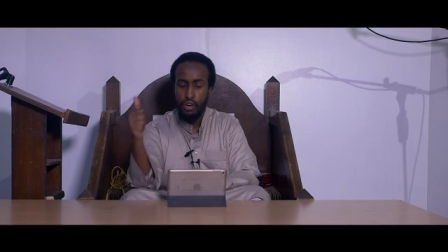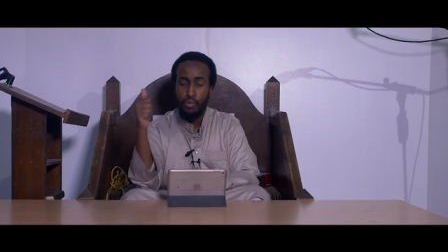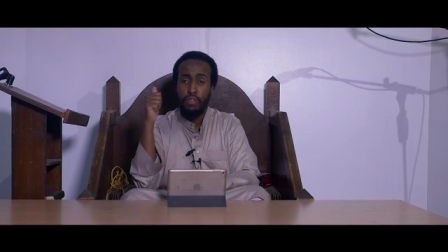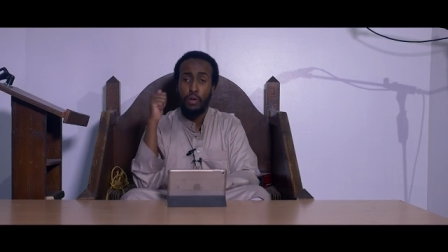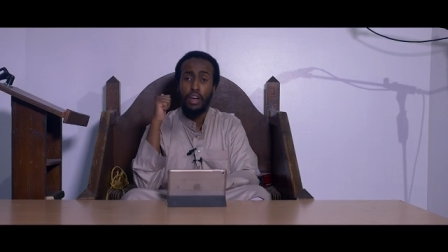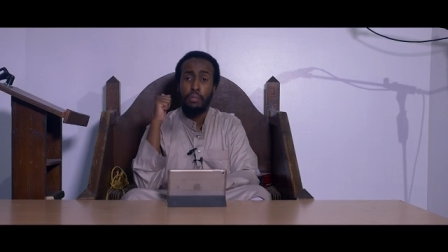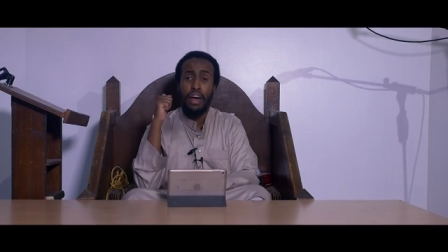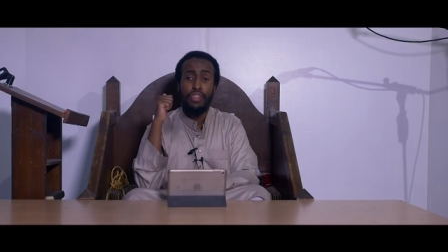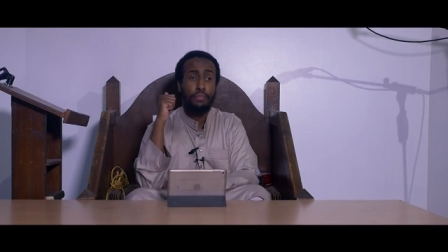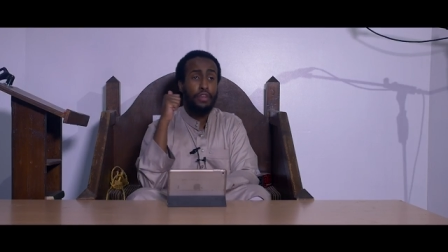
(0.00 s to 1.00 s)
we spoke
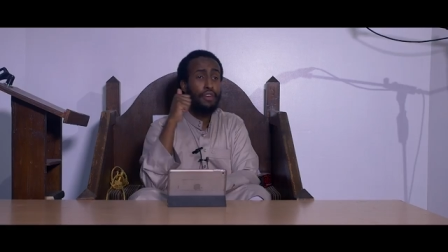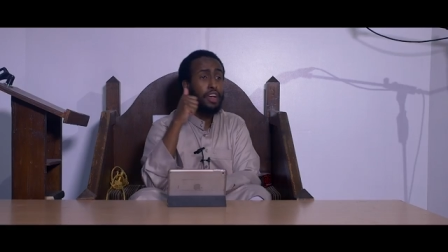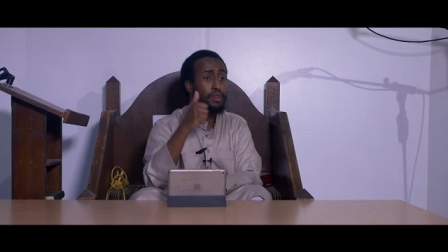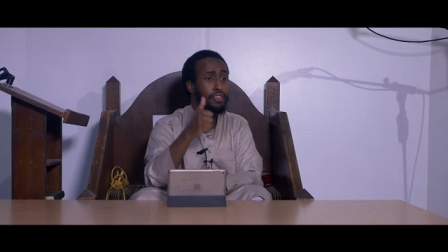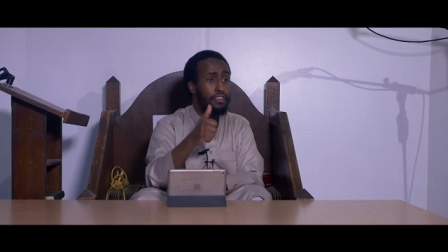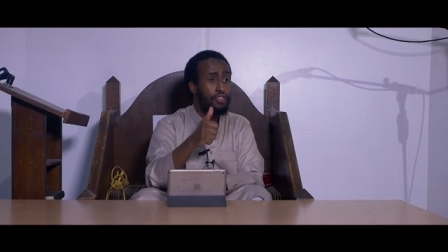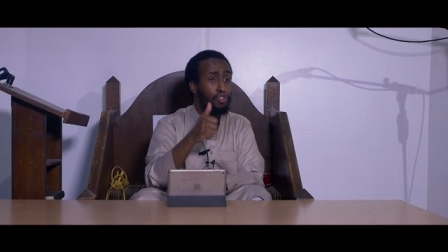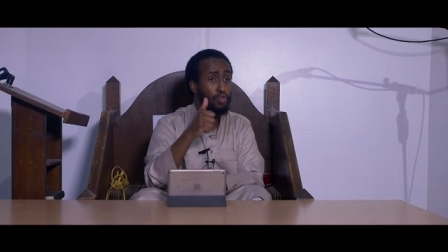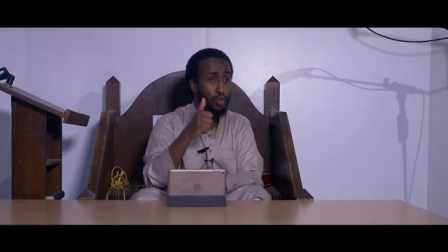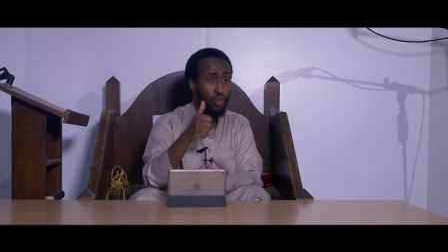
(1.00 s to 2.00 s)
about the prerequisites the
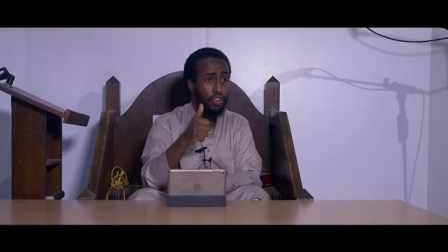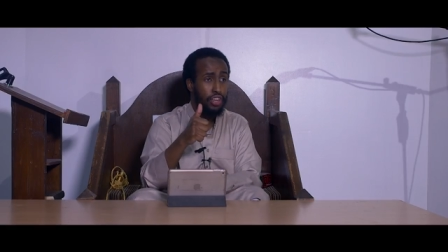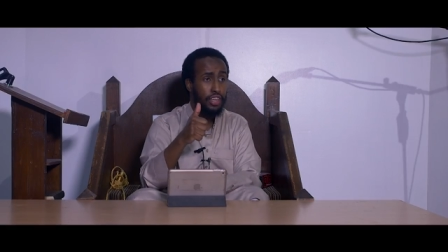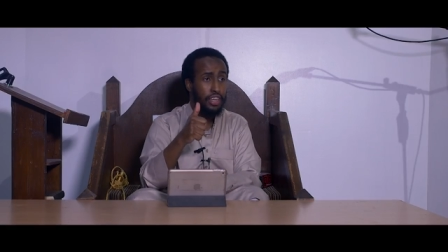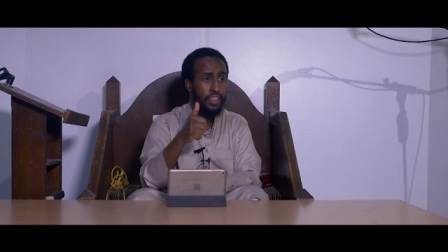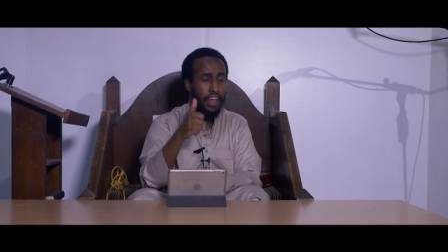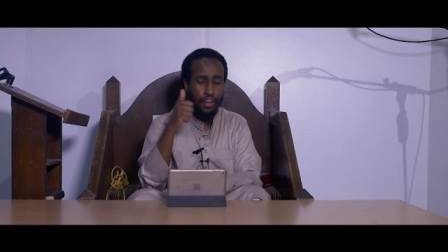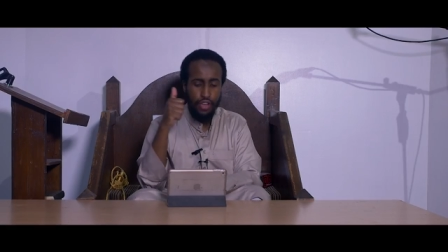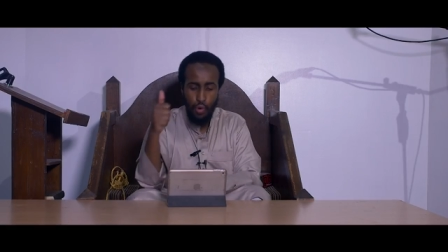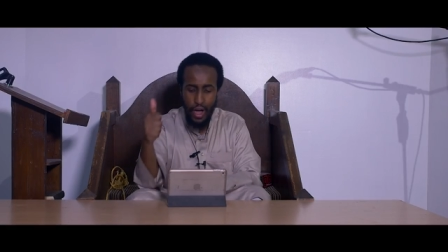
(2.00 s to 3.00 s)
shurut that
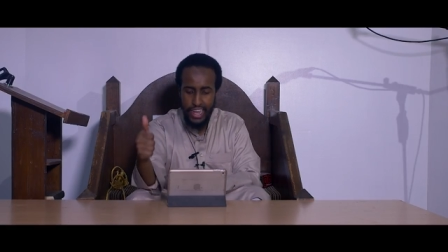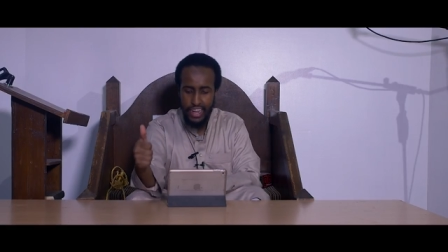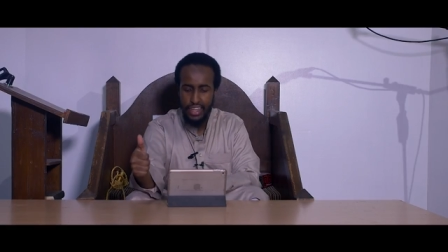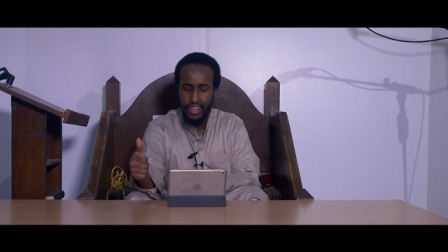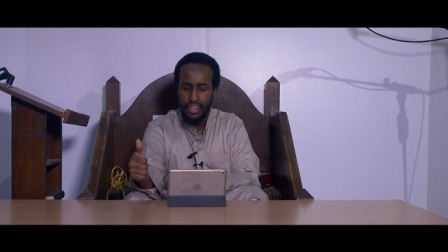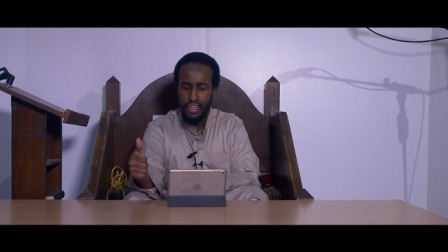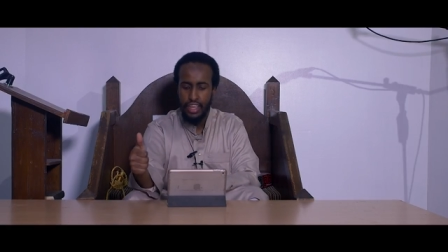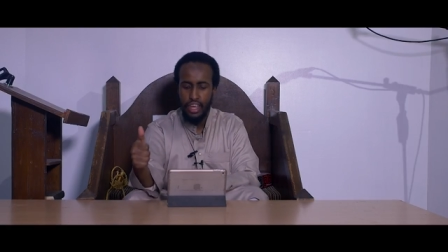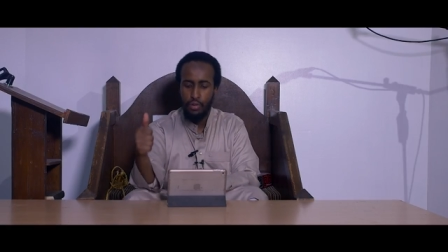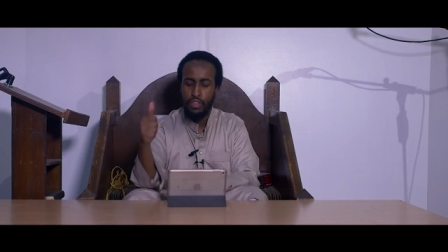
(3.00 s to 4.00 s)
are required
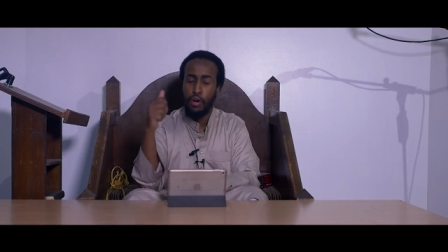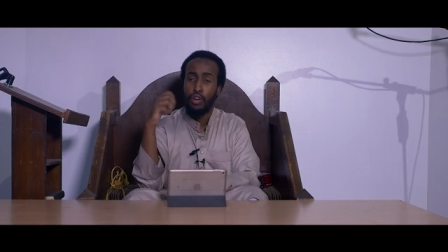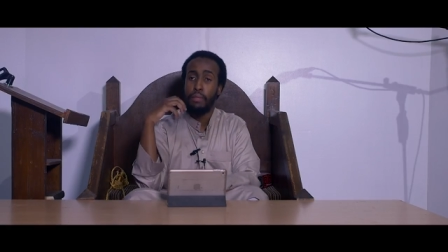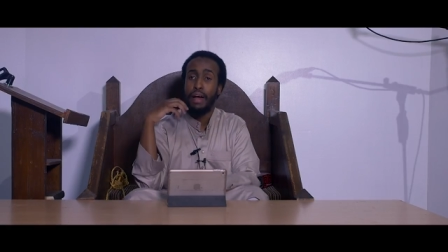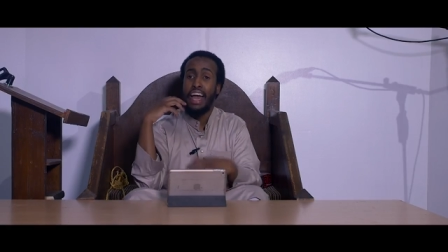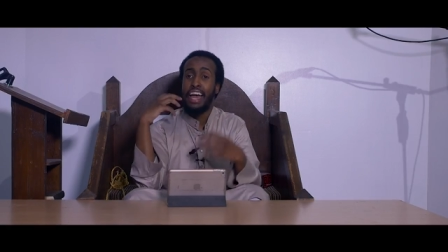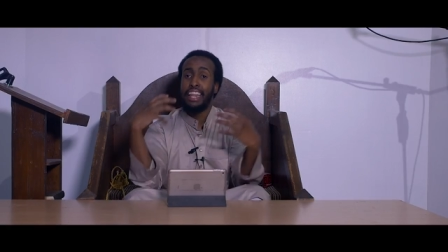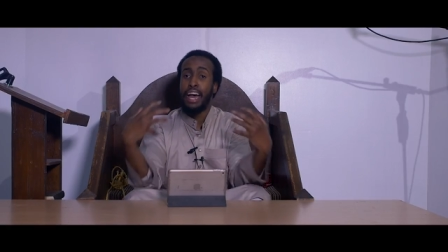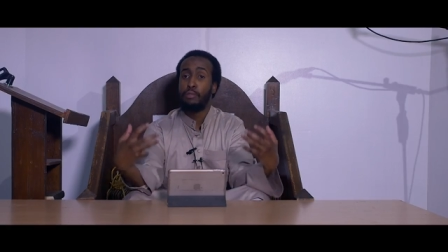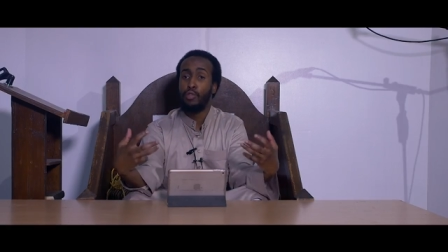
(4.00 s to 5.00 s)
we spoke about
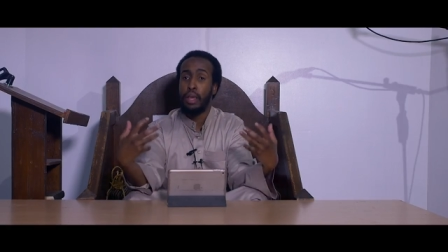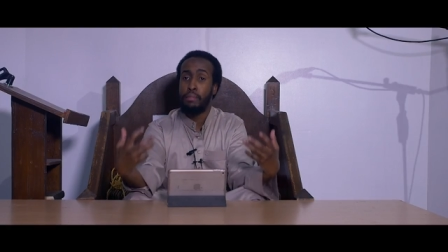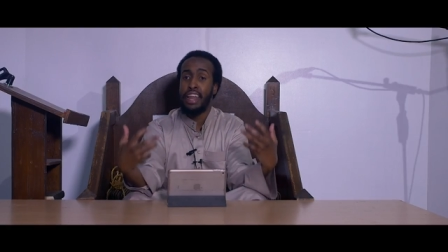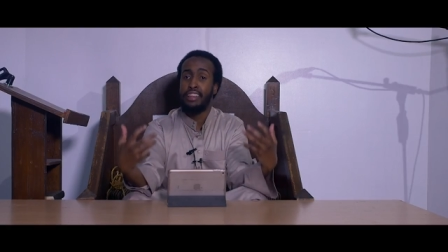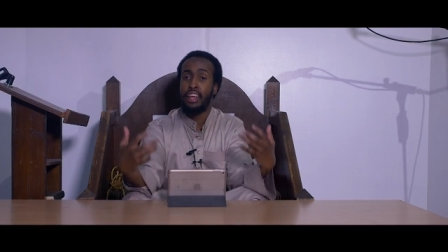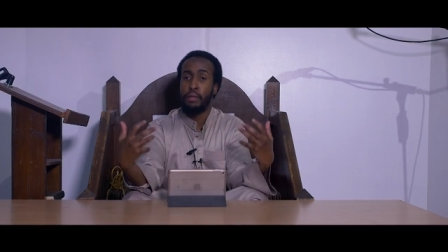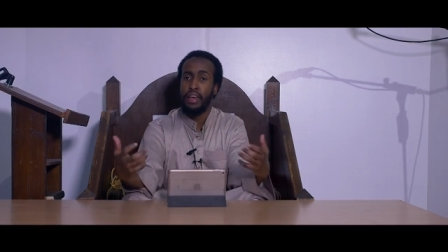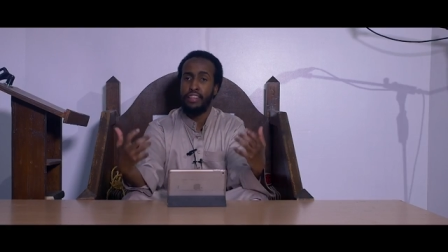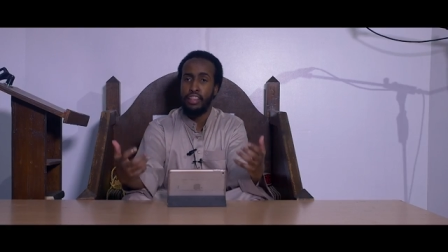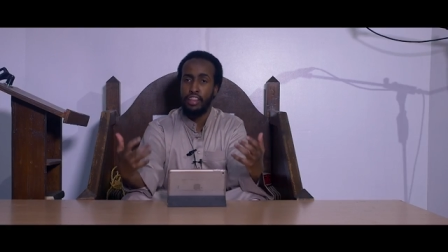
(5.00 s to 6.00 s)
adabu the manners that a
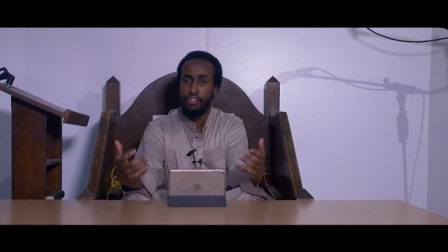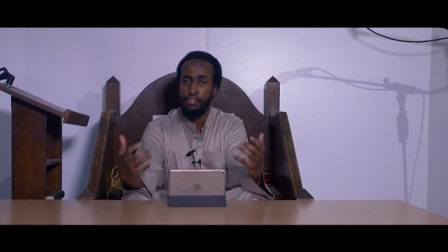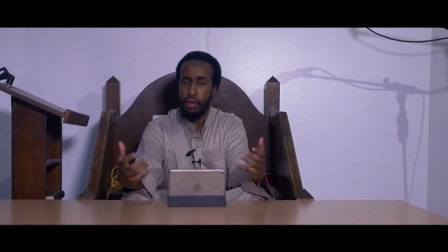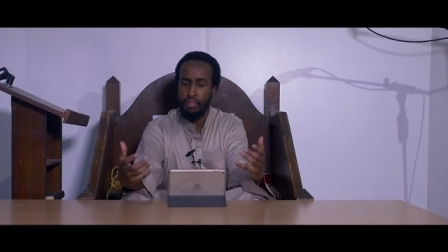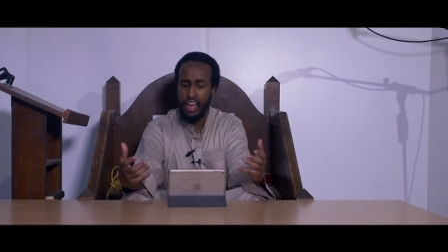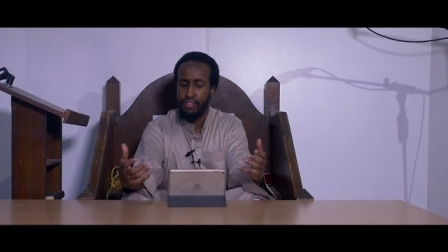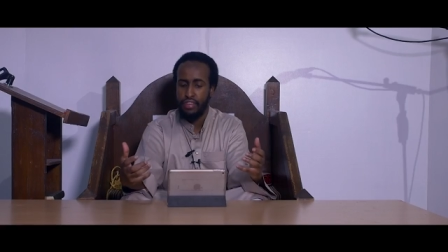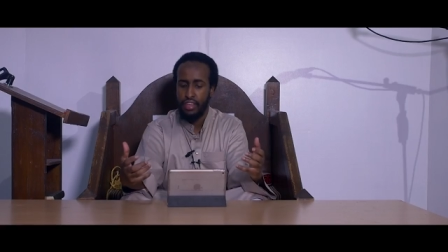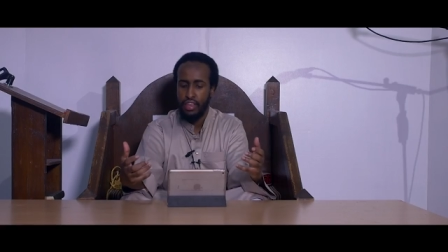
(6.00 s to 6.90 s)
person needs to observe